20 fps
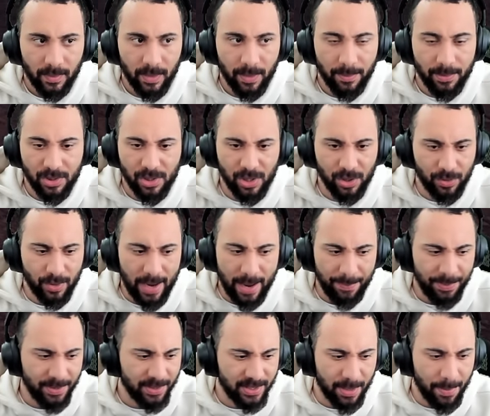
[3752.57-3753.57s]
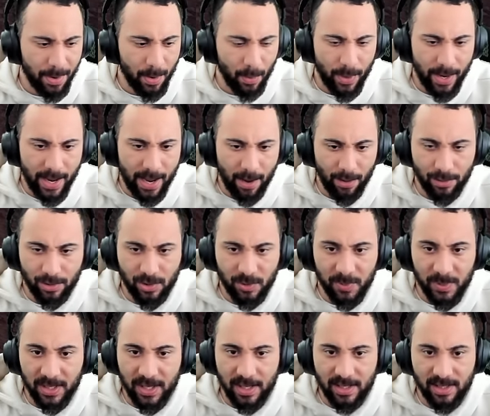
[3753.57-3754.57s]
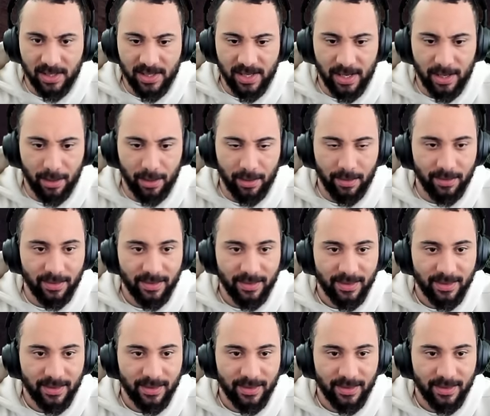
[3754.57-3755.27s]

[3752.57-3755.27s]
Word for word: I'm just going to grab this on my way out just because it's here.